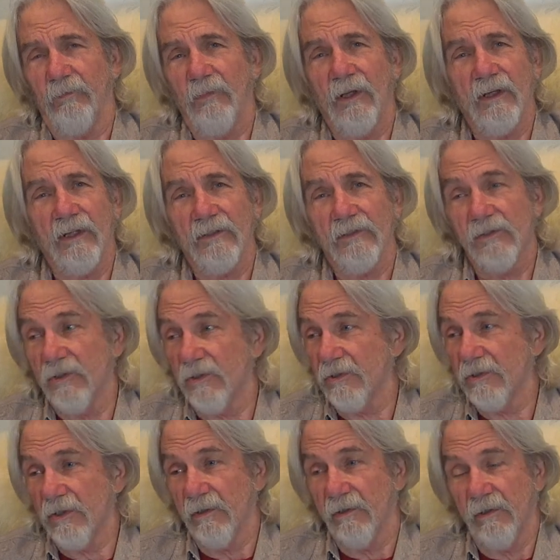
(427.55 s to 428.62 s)
but it's
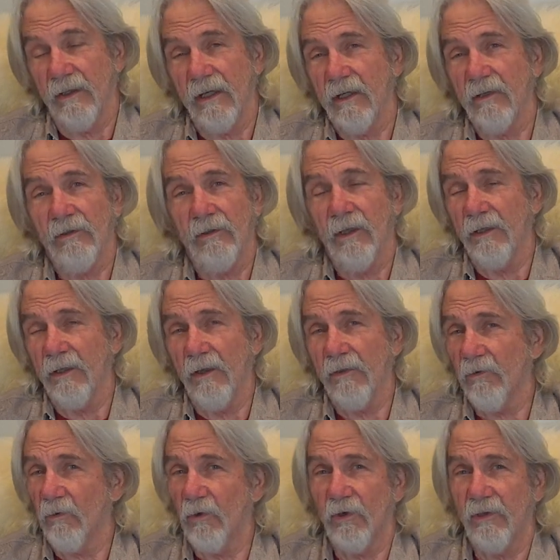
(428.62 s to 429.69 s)
just, they,
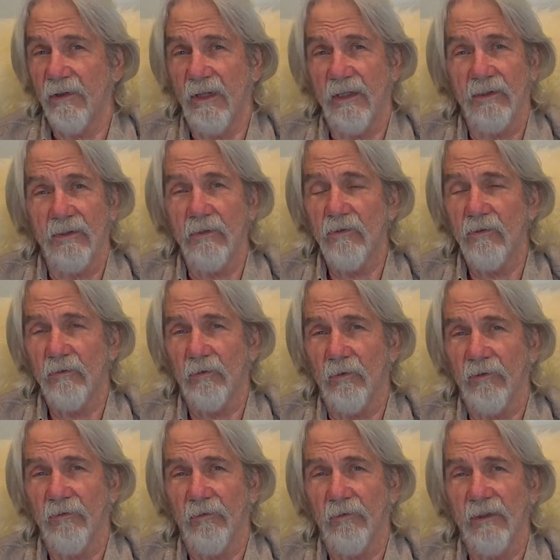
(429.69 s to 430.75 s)
another word they used
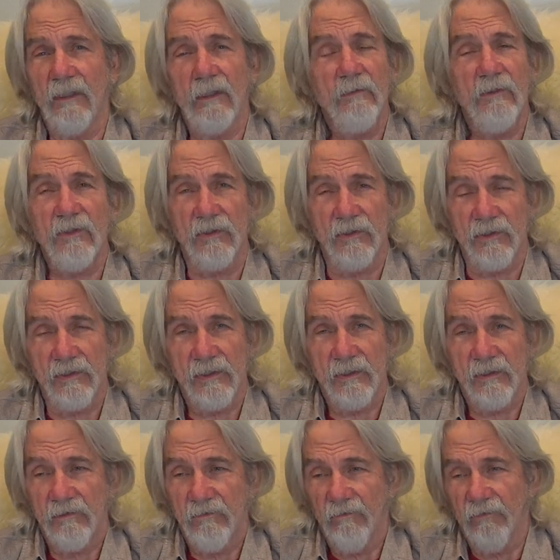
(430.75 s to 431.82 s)
was images,
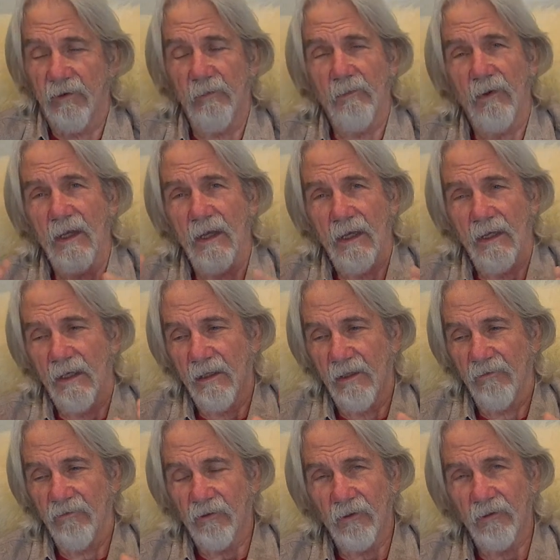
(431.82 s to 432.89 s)
from
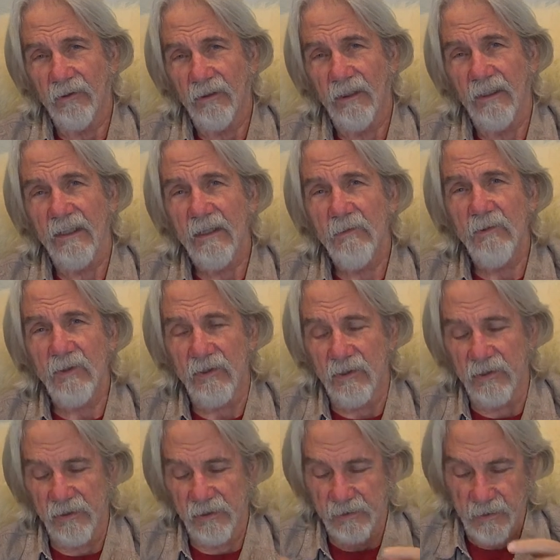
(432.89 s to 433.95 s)
certain
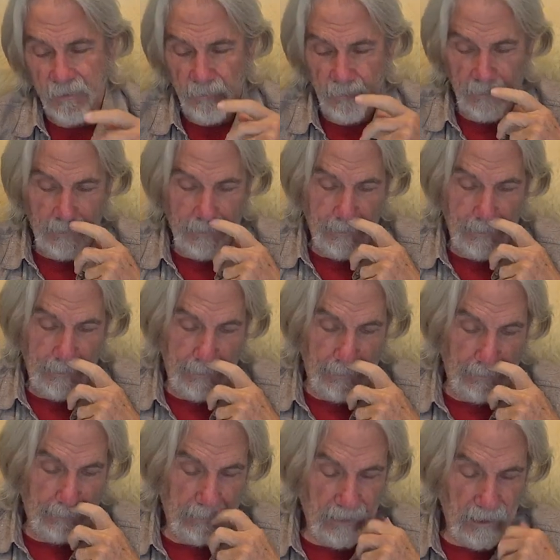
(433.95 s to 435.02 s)
images.
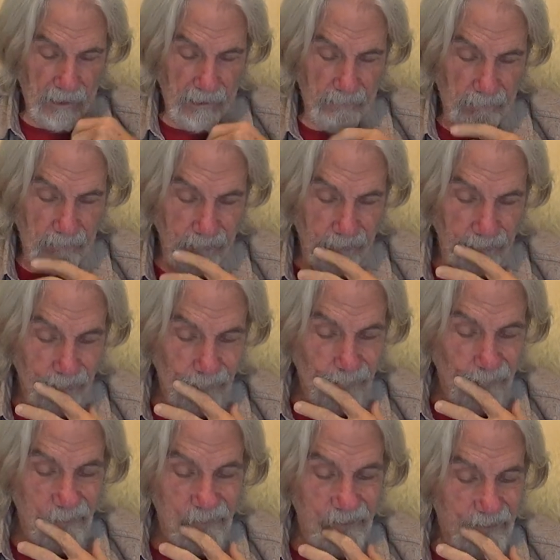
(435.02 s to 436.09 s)
And um,
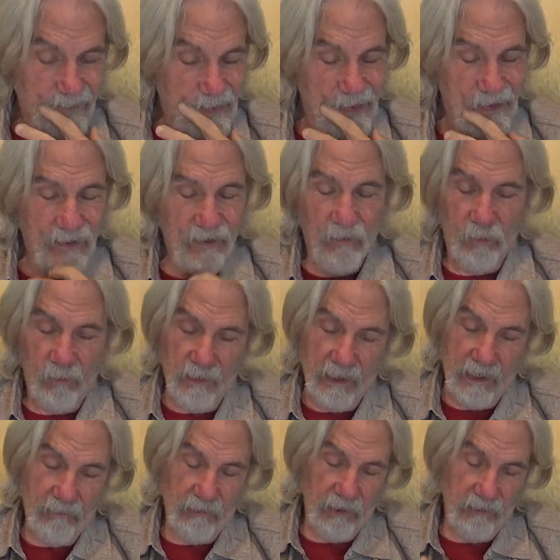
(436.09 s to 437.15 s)
uh,
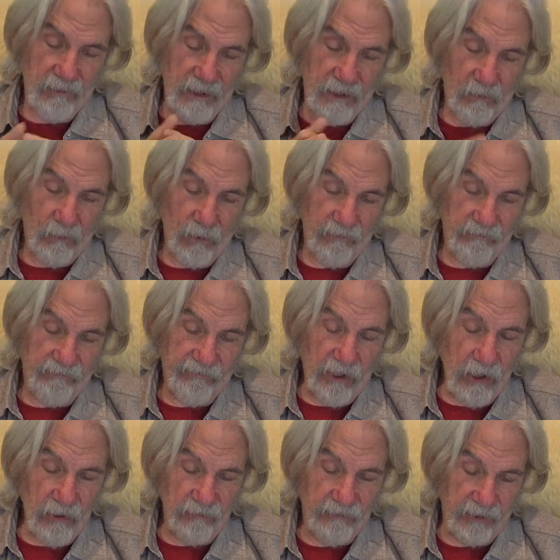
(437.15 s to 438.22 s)
I wrote down one
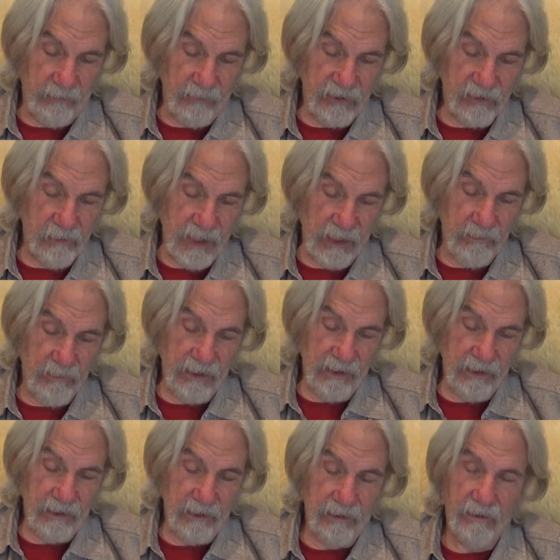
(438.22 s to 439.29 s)
false image might
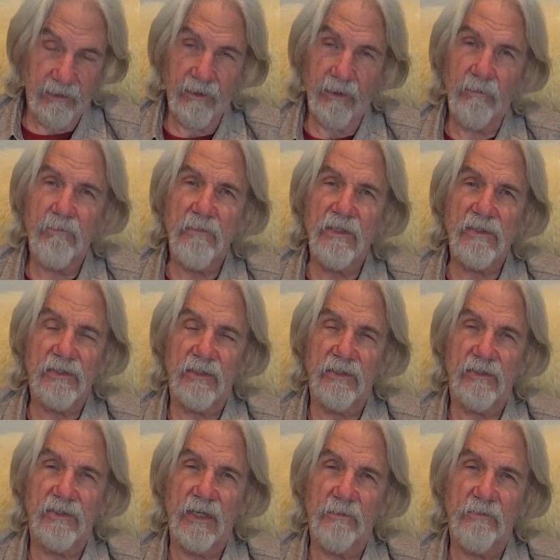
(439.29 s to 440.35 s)
be a
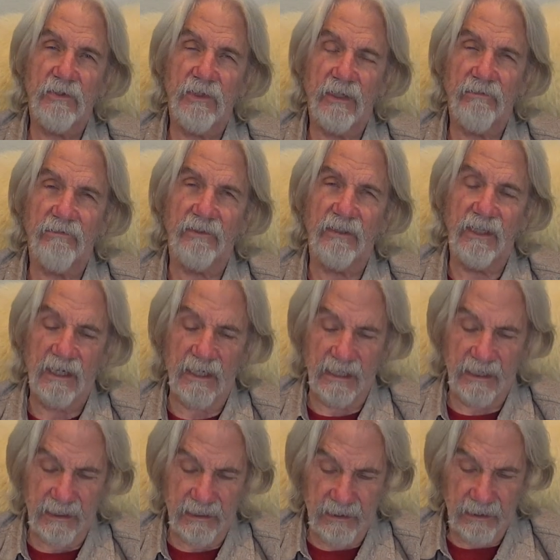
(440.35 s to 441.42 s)
misconception of
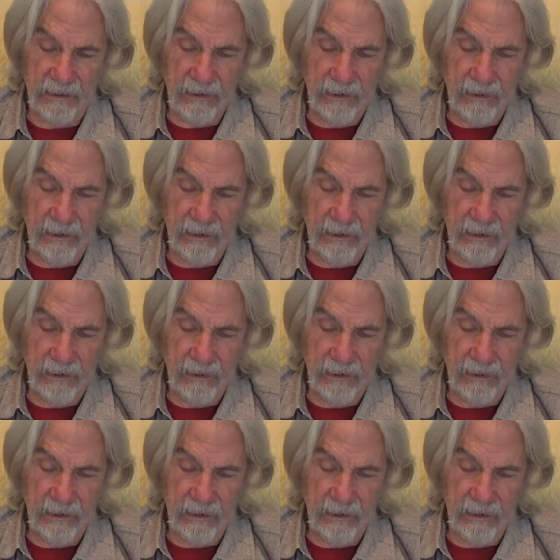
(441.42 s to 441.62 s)
God